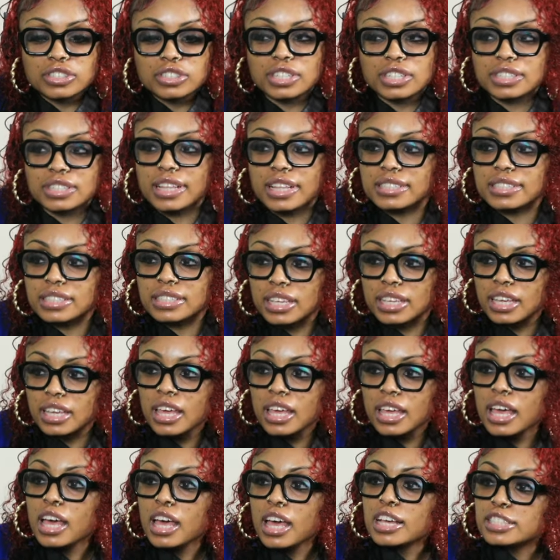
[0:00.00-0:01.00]
Just so they see
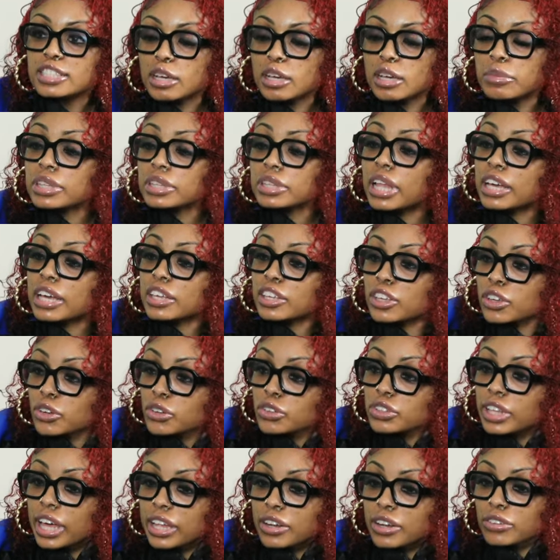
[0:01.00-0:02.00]
someone like
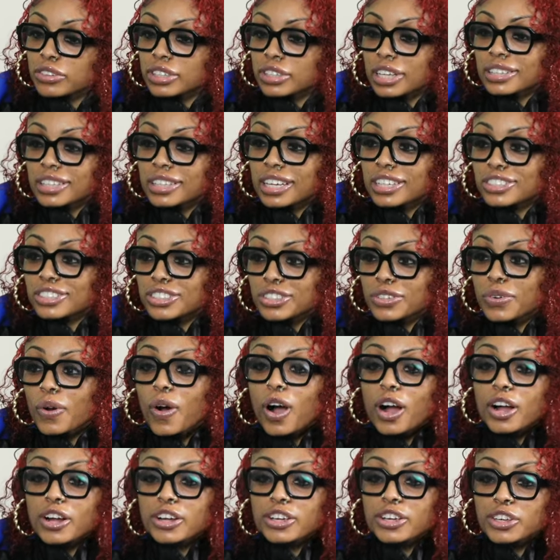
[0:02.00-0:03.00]
you, they don't think that you
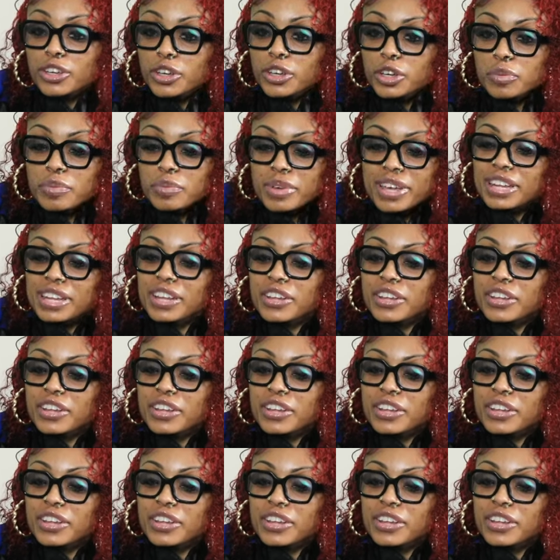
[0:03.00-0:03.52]
are human.